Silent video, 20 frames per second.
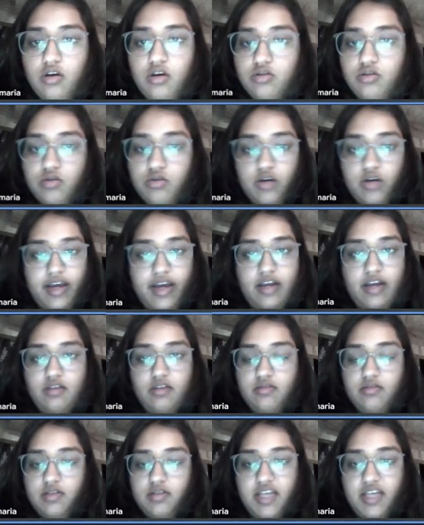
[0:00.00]
So again,
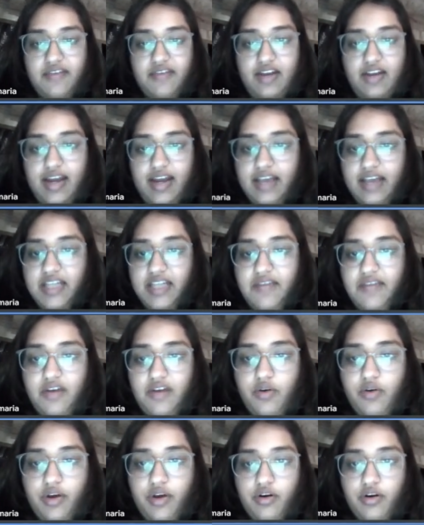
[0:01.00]
save and next, and we
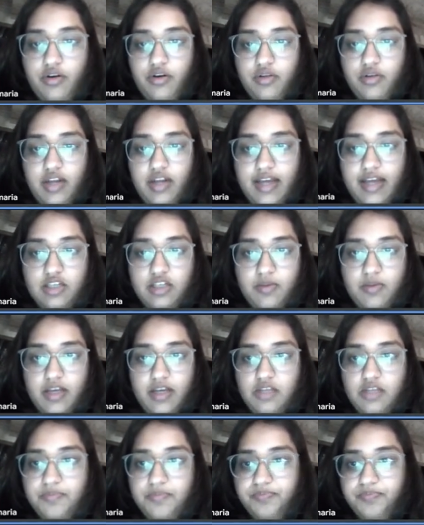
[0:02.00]
are going on to the next
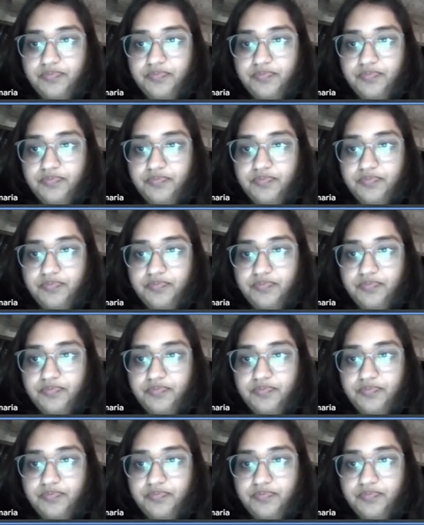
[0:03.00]
page.